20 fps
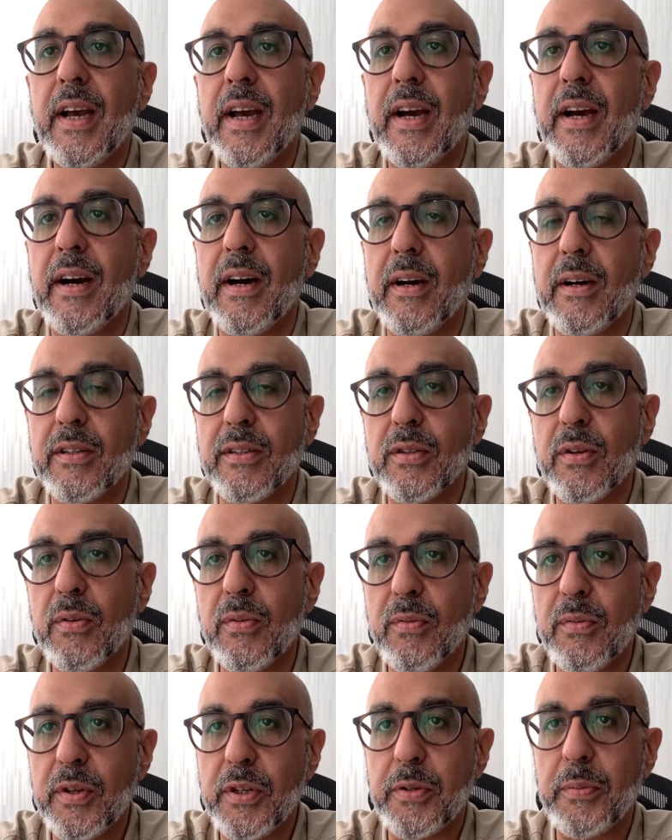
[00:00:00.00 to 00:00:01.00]
Uh,
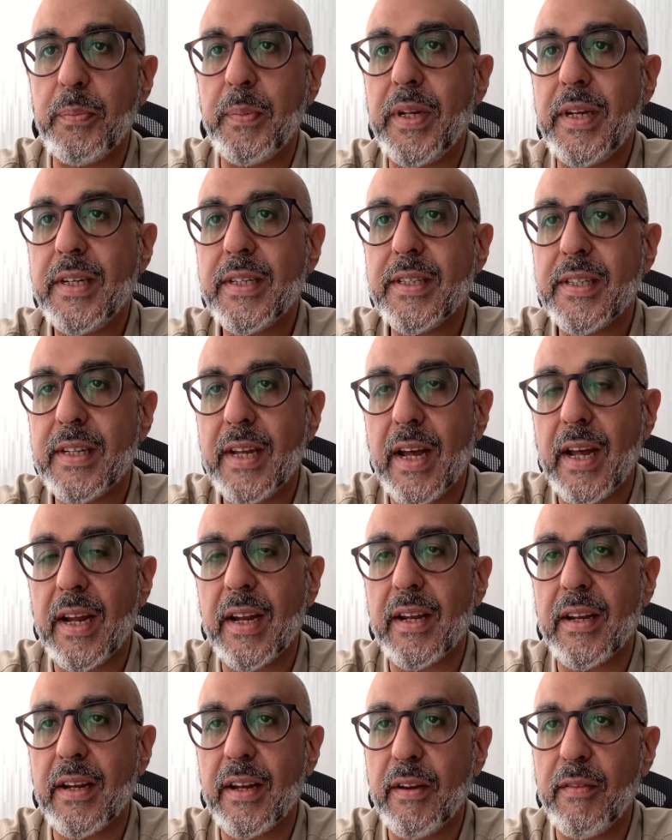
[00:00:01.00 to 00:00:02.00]
so, which means
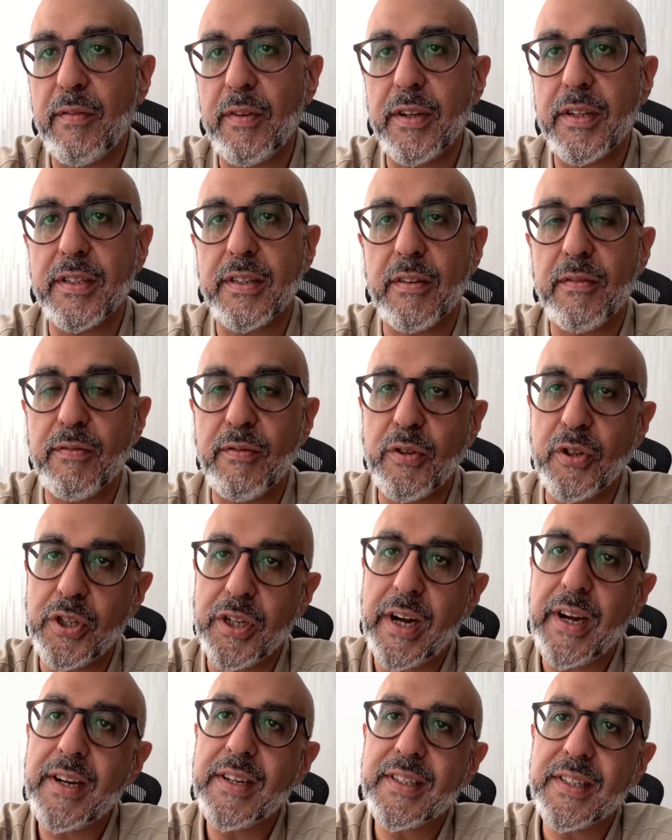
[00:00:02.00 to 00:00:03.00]
that if it's a
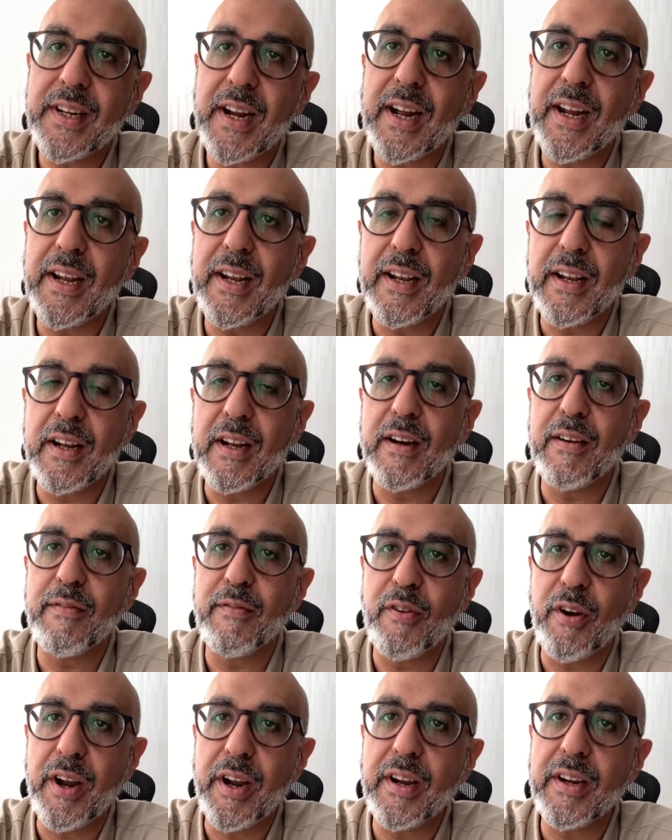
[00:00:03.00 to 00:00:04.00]
fougere style uh,
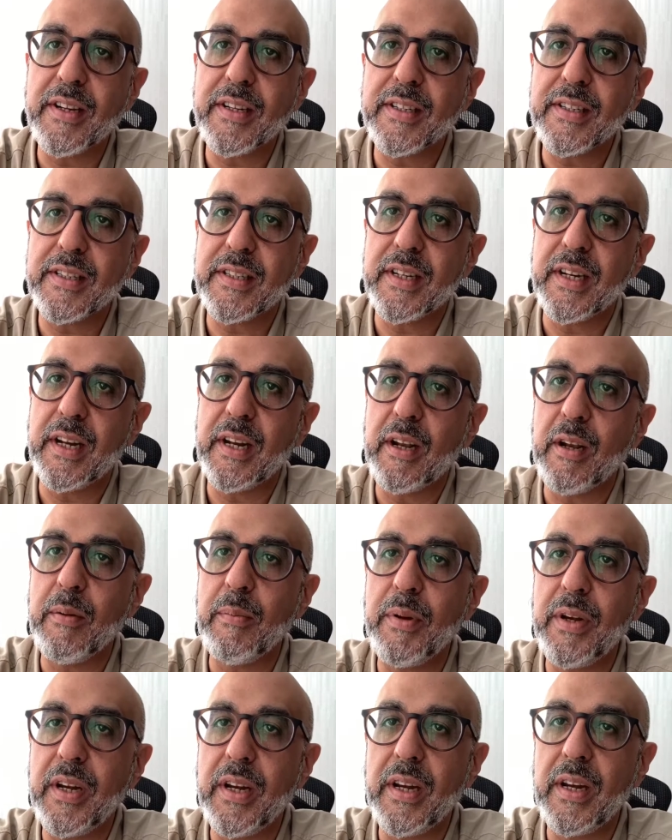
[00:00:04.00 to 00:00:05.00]
fragrance, it'll
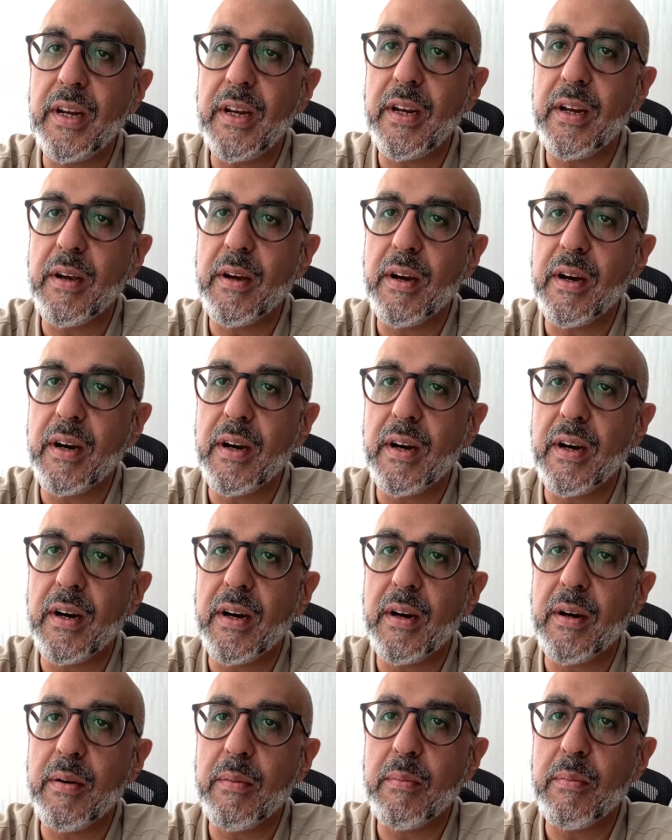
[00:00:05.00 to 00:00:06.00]
be
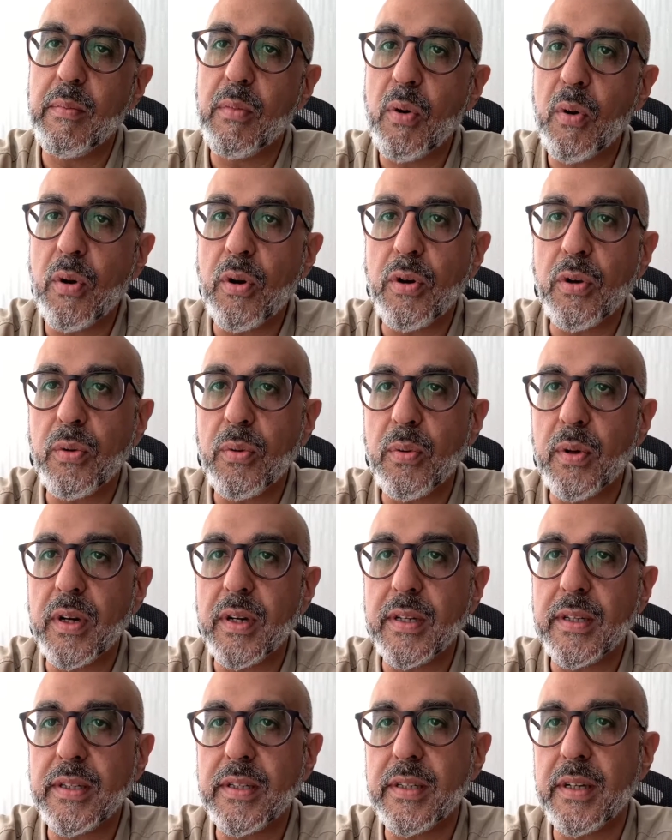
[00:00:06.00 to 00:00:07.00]
uh, more
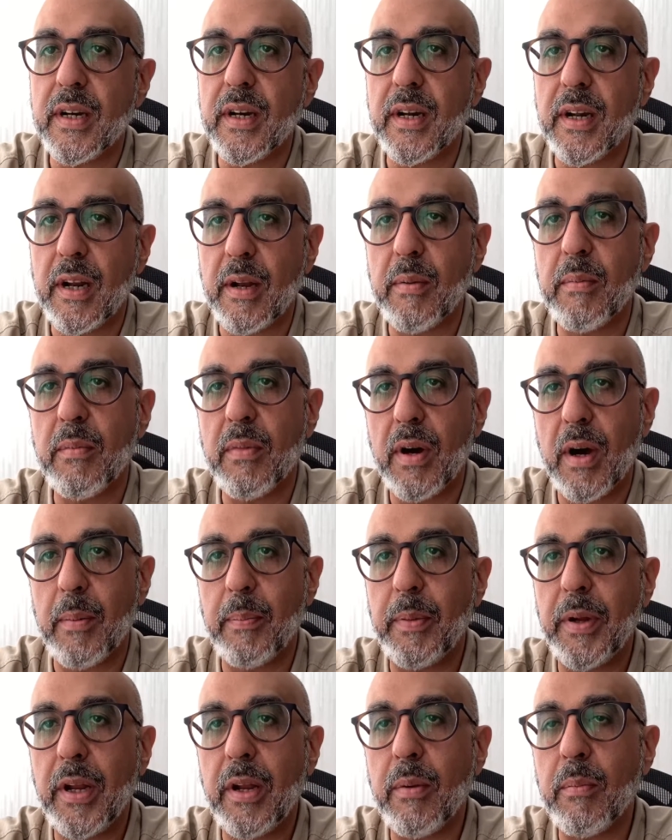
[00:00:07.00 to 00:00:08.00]
towards, uh, it'll
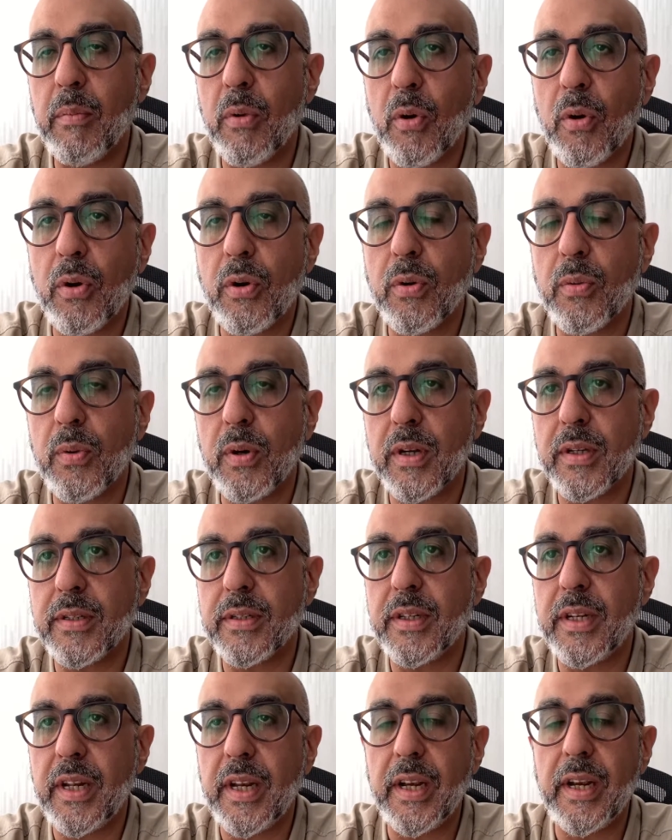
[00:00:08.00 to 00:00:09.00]
appeal more
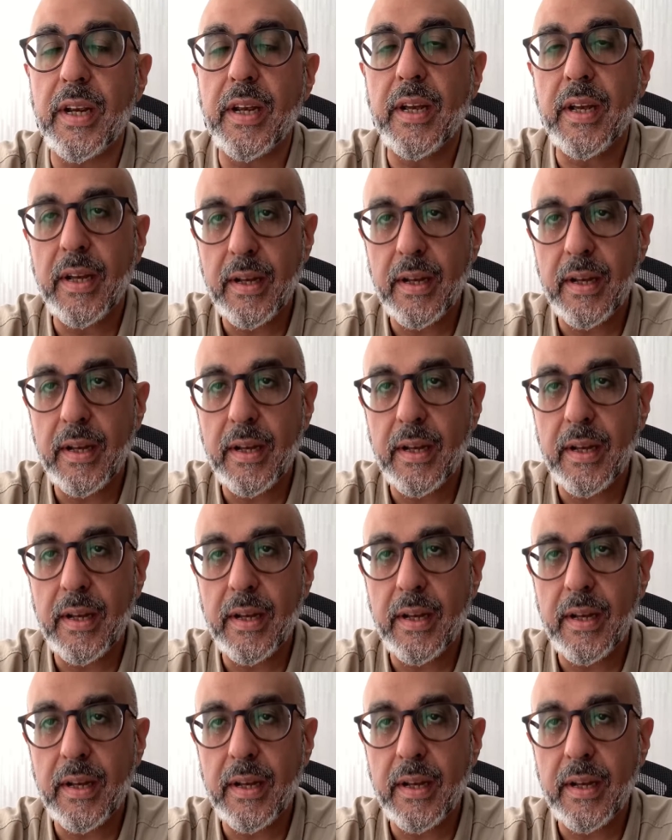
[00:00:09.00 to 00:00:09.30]
towards the